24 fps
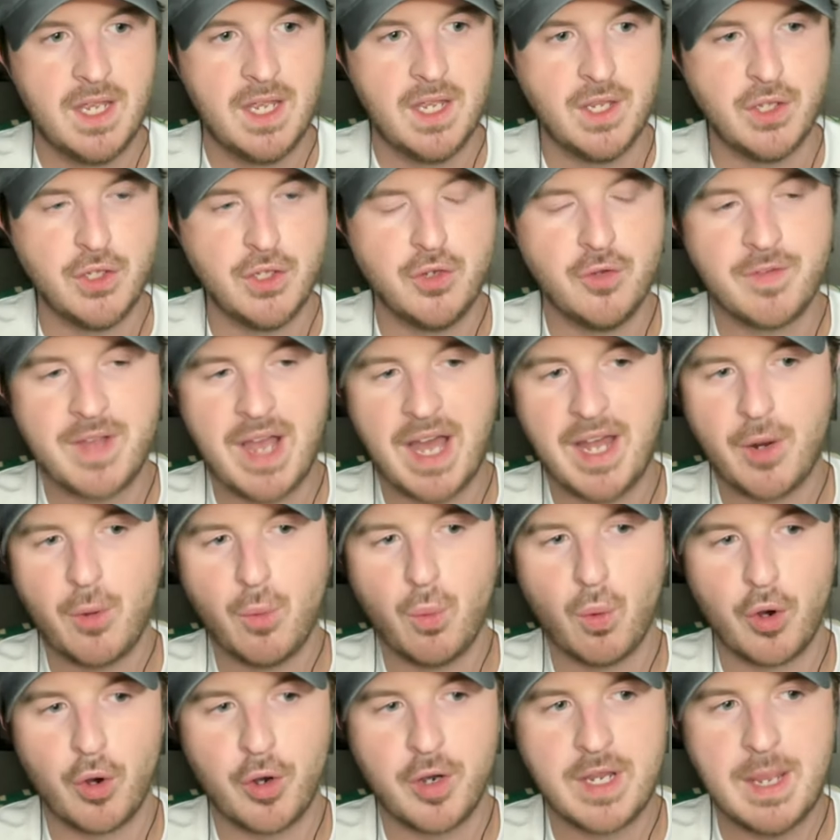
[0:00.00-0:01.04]
you've got to
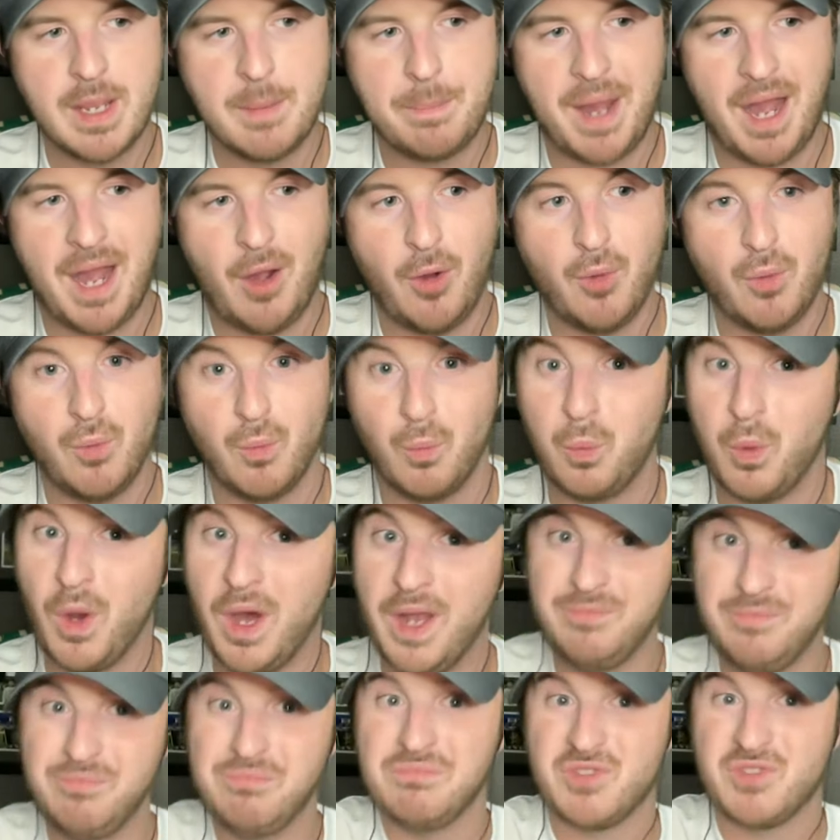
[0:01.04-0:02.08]
worry about
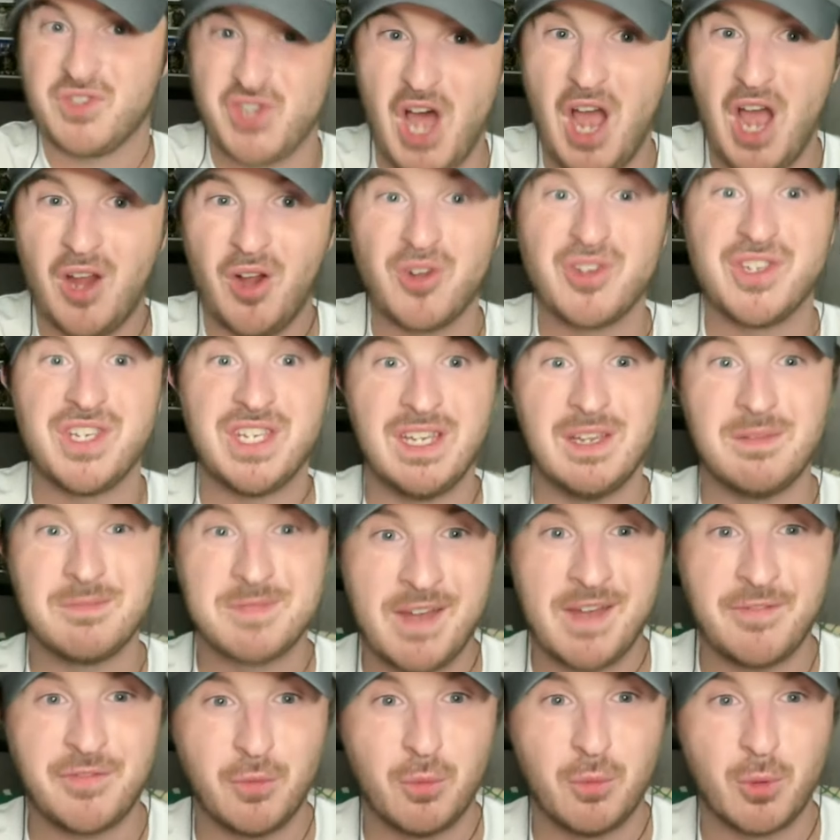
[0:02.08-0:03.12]
what soccer teams
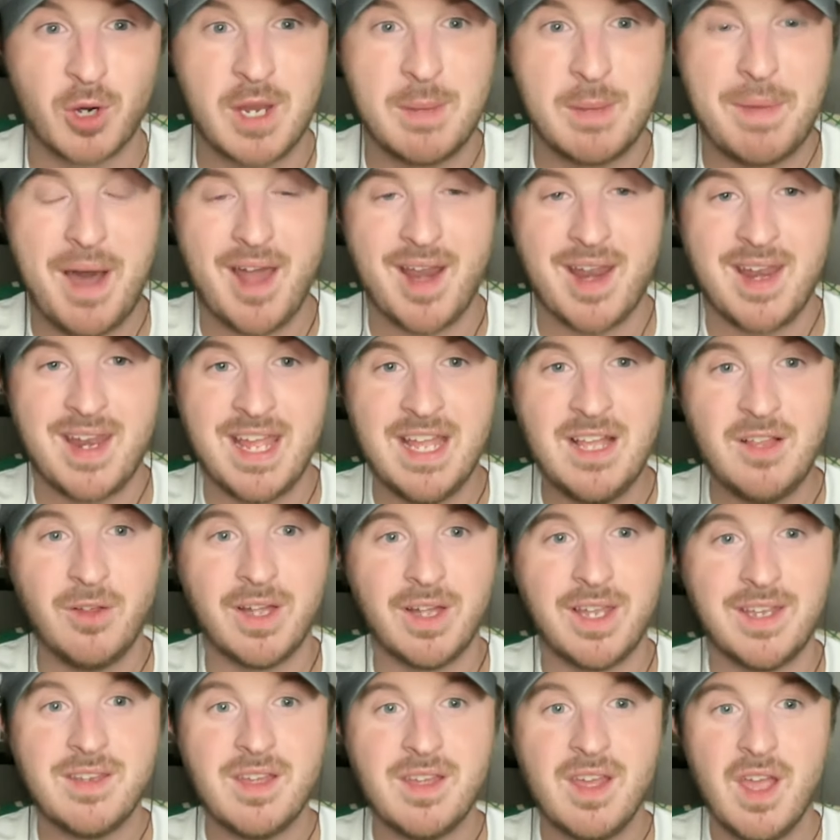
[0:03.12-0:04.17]
have to worry about in
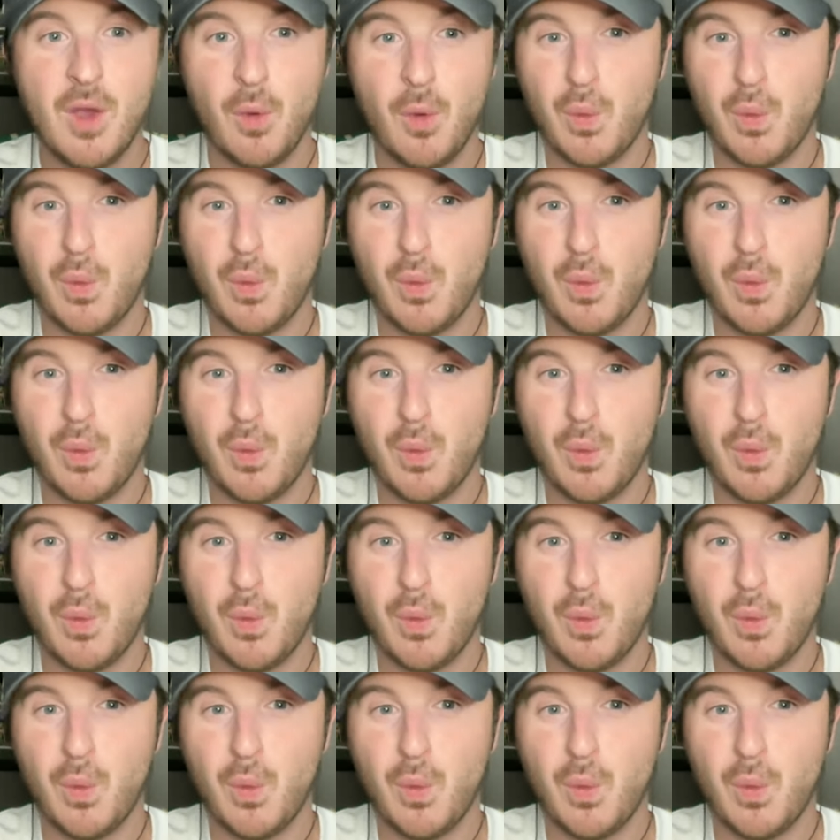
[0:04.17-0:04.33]
England.